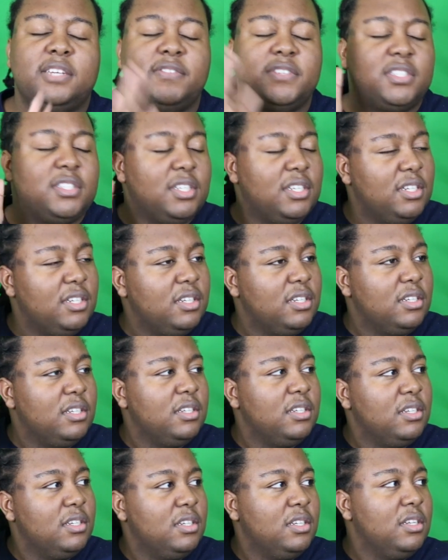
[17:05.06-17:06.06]
to
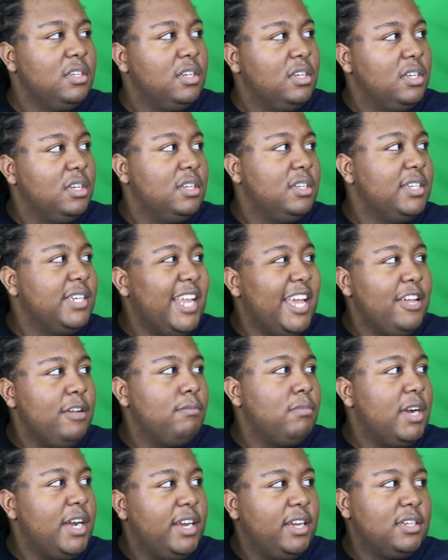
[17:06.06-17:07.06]
Daniel
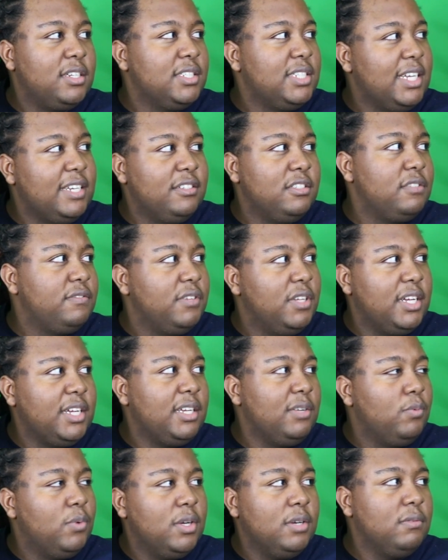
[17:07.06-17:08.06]
Bryan, because I just feel like
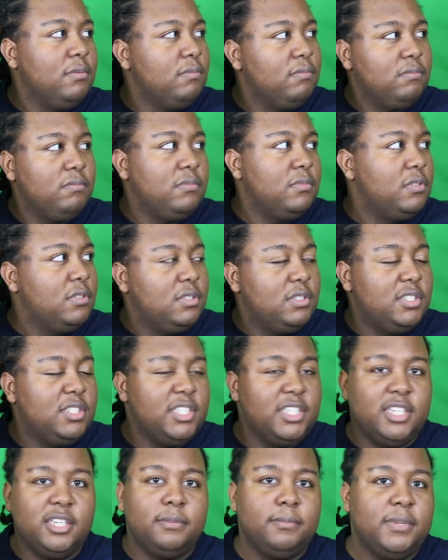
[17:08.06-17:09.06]
he wasn't
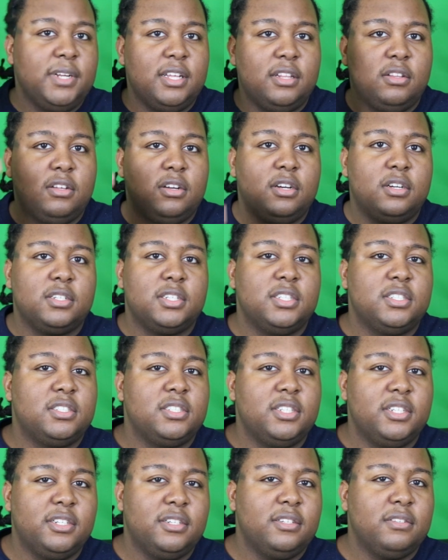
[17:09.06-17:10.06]
GM that long
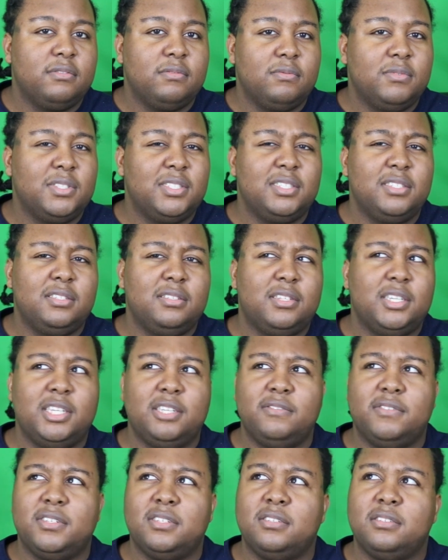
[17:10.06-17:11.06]
this year. Was he
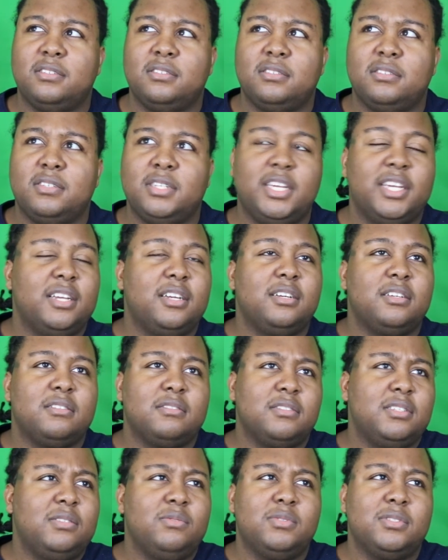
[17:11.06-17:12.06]
even? Yeah,
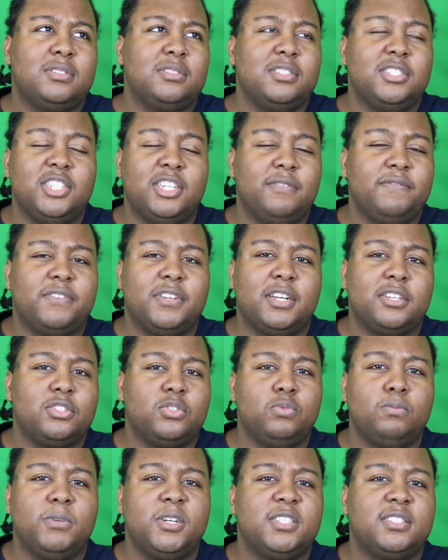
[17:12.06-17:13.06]
he was GM for like
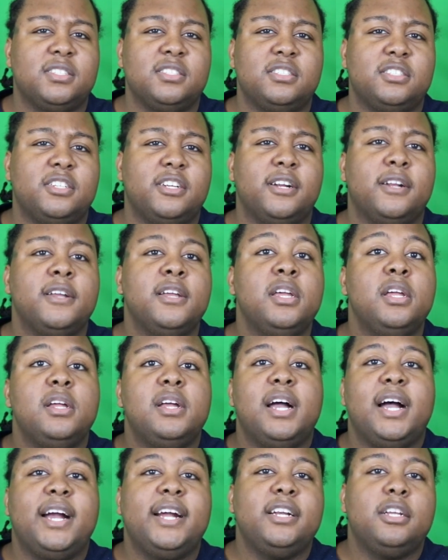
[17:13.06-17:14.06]
2 months this year.
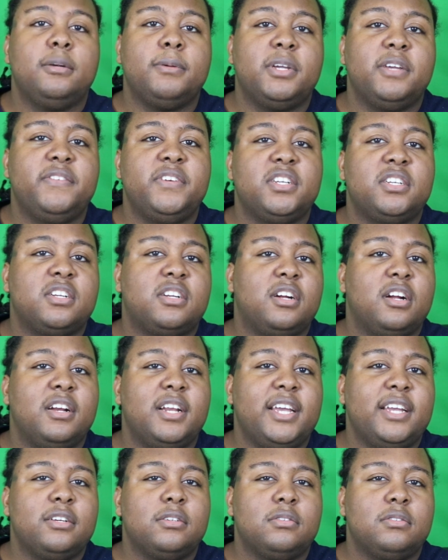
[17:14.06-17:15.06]
I ended up giving it to Kurt
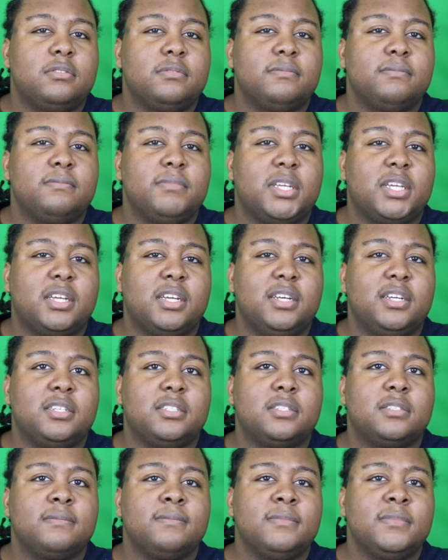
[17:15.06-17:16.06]
Angle,
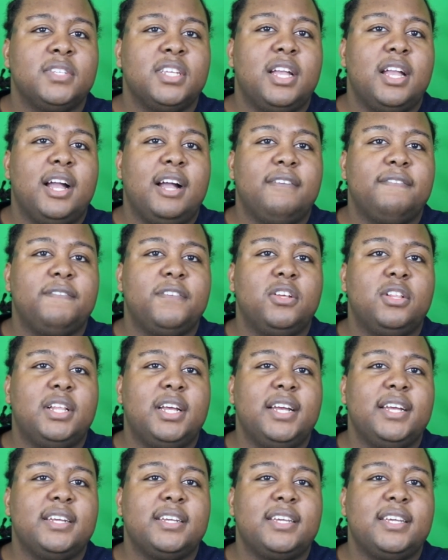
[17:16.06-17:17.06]
because I feel
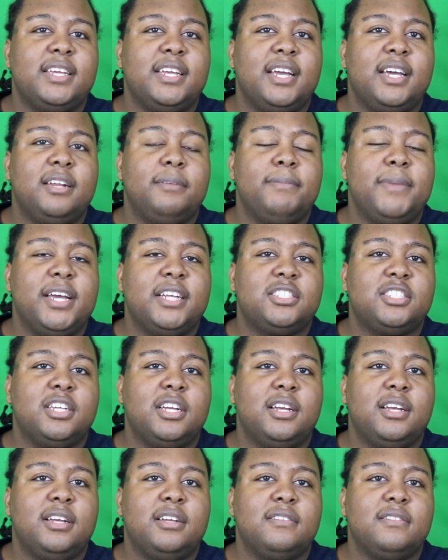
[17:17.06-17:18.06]
like he had a match
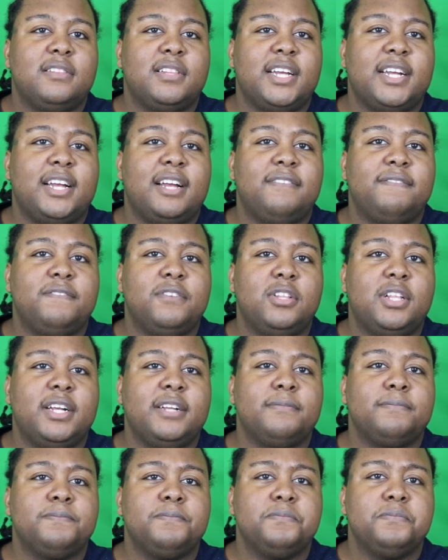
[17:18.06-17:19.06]
at, like, I feel like